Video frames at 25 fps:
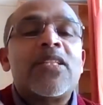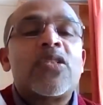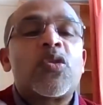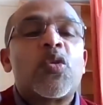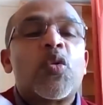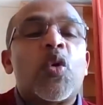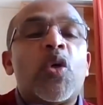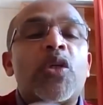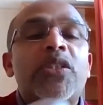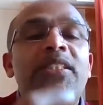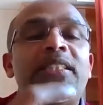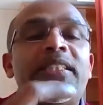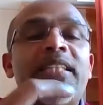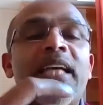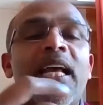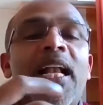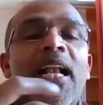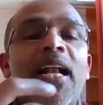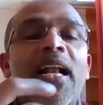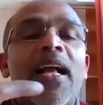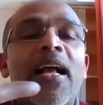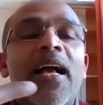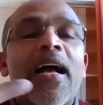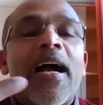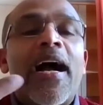a
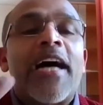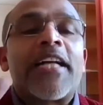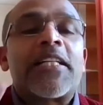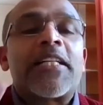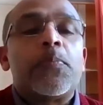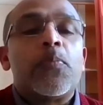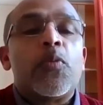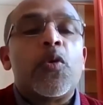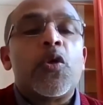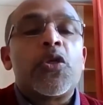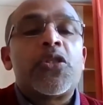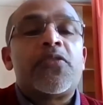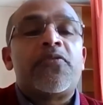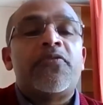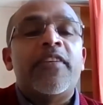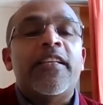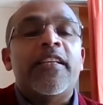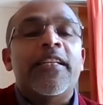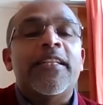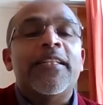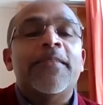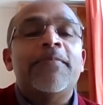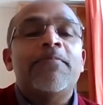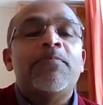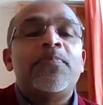social
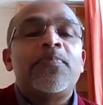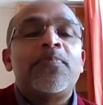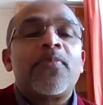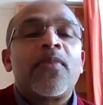atmosphere.